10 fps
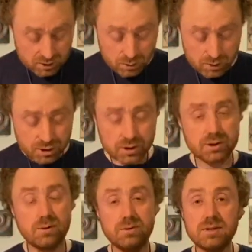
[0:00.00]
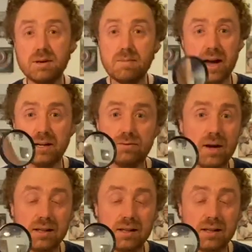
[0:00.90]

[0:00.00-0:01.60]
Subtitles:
you can just use a magnifying